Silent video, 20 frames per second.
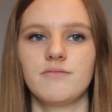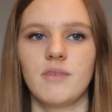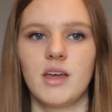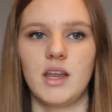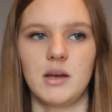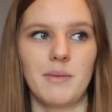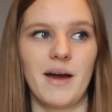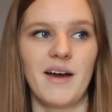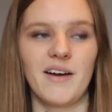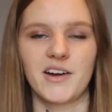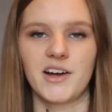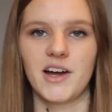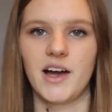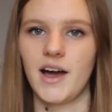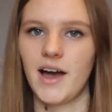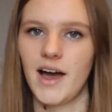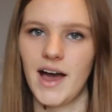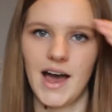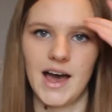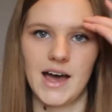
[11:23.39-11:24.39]
in
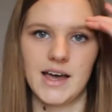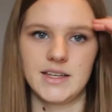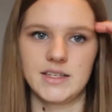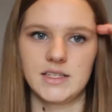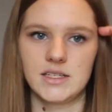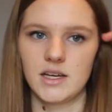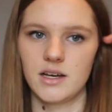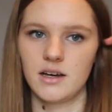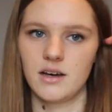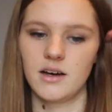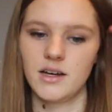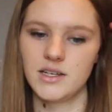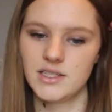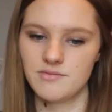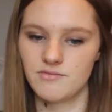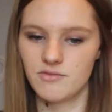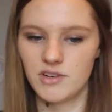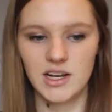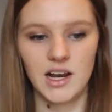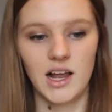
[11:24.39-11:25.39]
America, and I
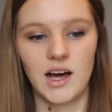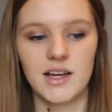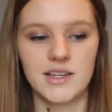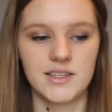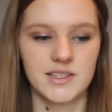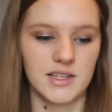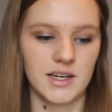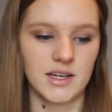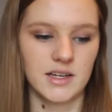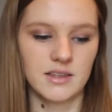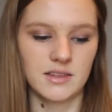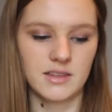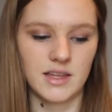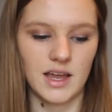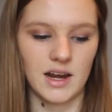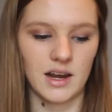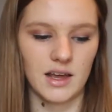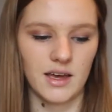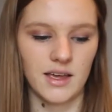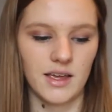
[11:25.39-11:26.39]
didn't realise that
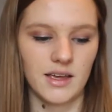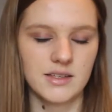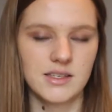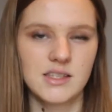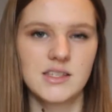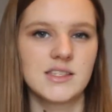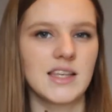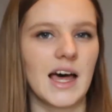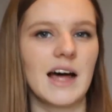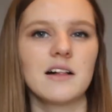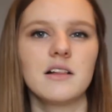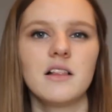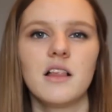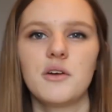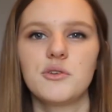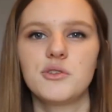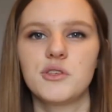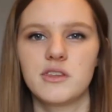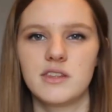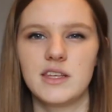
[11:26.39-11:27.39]
they like sell
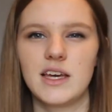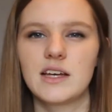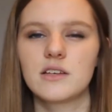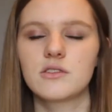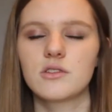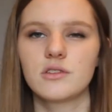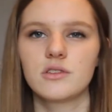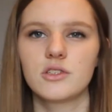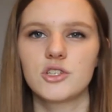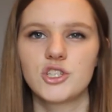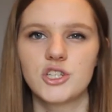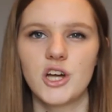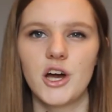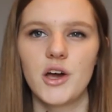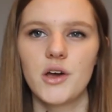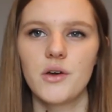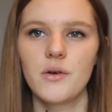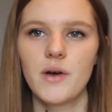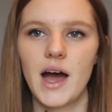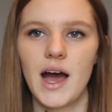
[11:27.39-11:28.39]
loads of things on the
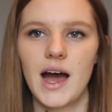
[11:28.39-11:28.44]
show,